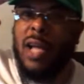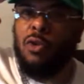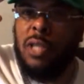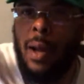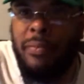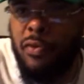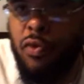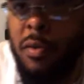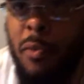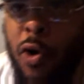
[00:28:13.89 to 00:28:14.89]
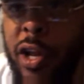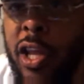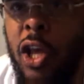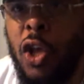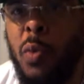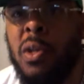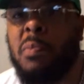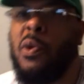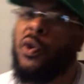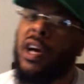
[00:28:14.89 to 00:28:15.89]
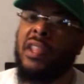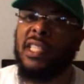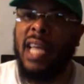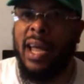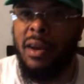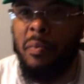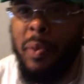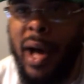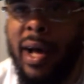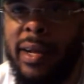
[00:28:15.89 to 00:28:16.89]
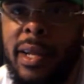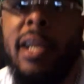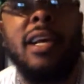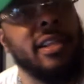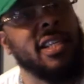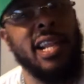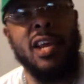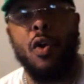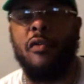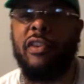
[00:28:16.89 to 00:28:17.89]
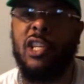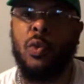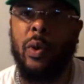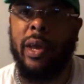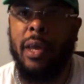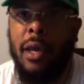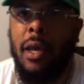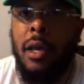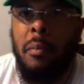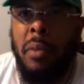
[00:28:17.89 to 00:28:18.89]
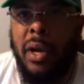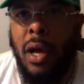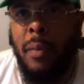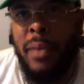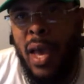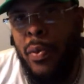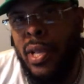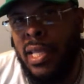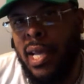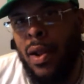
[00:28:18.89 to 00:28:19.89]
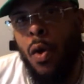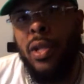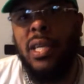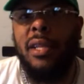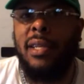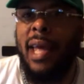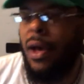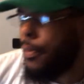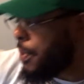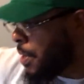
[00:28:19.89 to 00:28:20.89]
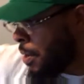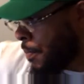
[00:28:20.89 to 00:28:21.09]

Glad to stop through. Good morning. You must be on the other side of the pond. It's laid over this way. But yeah, we just gotta hold each other down. But